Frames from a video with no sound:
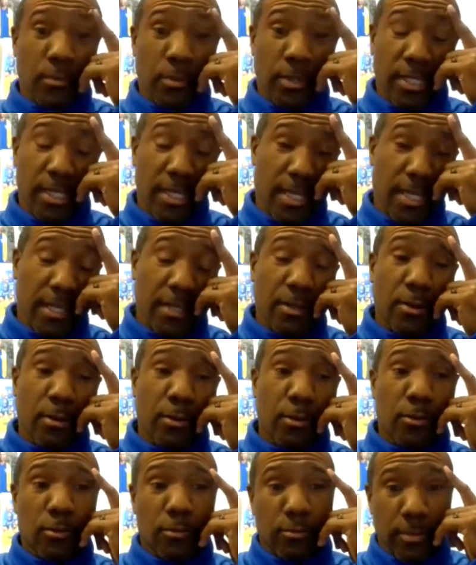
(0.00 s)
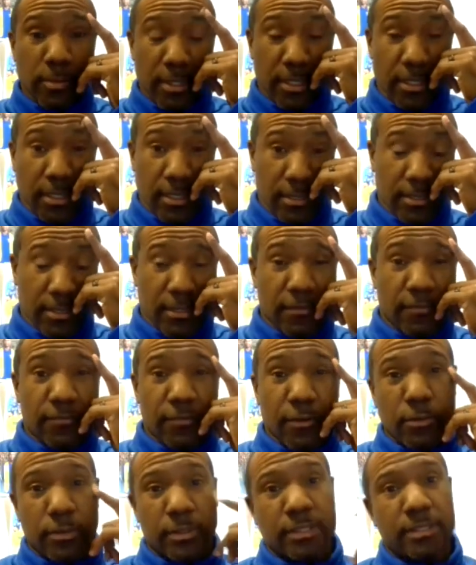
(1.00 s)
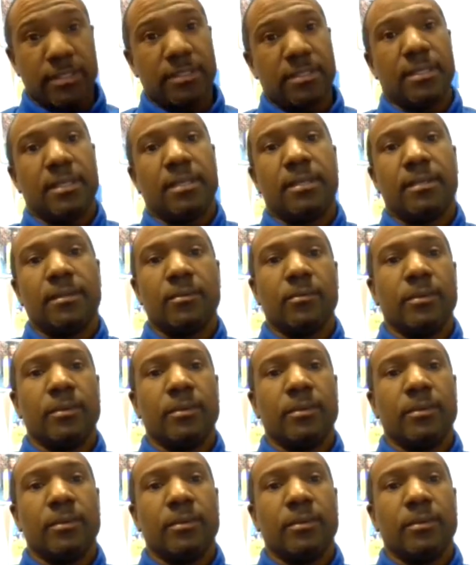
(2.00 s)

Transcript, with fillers: winning at home is a focus thing.